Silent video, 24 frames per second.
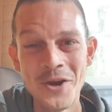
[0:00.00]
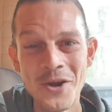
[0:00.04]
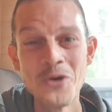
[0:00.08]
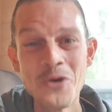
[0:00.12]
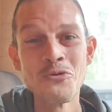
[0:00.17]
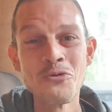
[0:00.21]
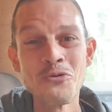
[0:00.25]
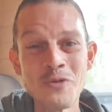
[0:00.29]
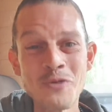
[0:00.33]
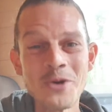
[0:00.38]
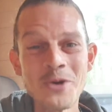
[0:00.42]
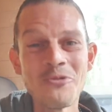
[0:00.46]

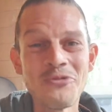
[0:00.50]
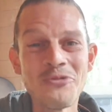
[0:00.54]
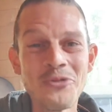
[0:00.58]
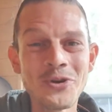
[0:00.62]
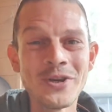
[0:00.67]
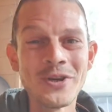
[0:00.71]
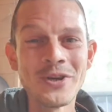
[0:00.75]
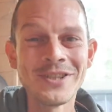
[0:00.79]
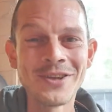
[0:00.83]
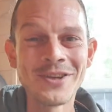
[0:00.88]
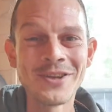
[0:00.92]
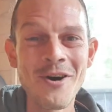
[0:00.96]
real
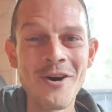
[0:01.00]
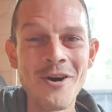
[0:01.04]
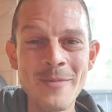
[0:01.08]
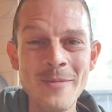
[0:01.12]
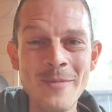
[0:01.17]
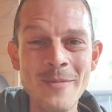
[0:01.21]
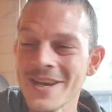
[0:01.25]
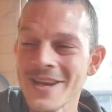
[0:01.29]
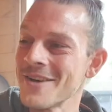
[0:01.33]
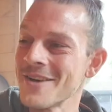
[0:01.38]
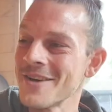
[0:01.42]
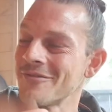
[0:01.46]
fucking talk,
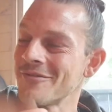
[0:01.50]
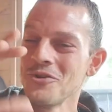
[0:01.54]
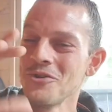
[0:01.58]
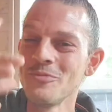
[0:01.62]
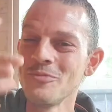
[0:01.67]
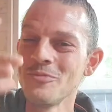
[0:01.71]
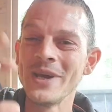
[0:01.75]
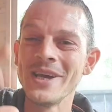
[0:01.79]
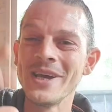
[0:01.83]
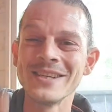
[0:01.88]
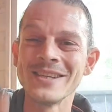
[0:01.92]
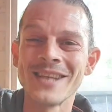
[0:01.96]
mate. Get a few
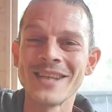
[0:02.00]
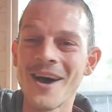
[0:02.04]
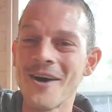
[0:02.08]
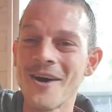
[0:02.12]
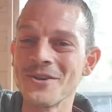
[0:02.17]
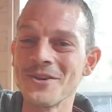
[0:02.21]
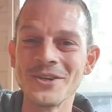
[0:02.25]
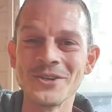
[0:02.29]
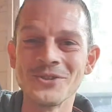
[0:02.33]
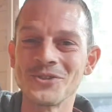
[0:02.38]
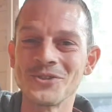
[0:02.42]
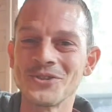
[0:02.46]
beers down,
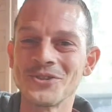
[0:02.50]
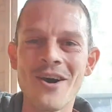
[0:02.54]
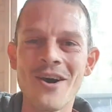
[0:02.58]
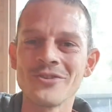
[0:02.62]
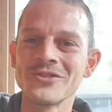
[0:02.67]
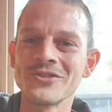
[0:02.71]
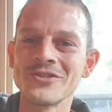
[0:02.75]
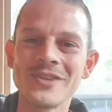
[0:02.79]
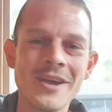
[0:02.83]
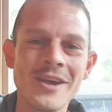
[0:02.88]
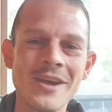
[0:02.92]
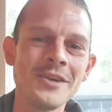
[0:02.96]
you just got on
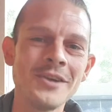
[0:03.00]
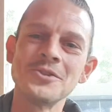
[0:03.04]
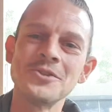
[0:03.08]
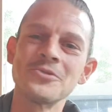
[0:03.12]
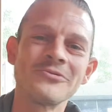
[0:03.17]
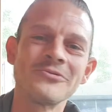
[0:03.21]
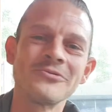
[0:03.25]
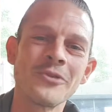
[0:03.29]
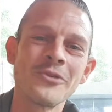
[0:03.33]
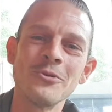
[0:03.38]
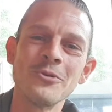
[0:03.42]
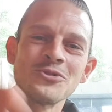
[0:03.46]
stage, you
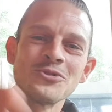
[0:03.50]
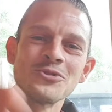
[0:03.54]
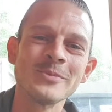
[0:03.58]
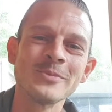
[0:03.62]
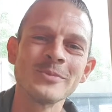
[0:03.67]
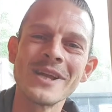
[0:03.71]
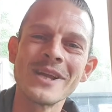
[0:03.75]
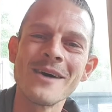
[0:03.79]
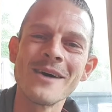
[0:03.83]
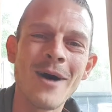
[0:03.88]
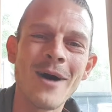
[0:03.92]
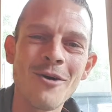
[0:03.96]
just throw some of
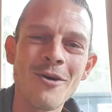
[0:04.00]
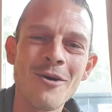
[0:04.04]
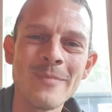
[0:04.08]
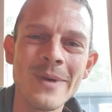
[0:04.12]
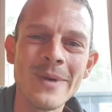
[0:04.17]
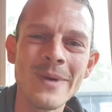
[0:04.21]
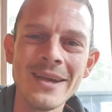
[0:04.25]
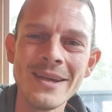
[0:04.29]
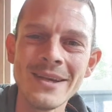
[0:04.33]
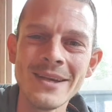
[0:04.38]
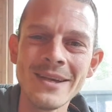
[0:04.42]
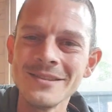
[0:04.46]
them out,
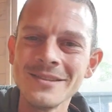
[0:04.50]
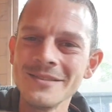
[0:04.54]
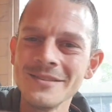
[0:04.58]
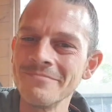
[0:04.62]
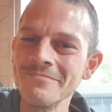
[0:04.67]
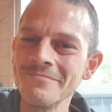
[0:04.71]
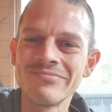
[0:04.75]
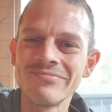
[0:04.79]
mate. You...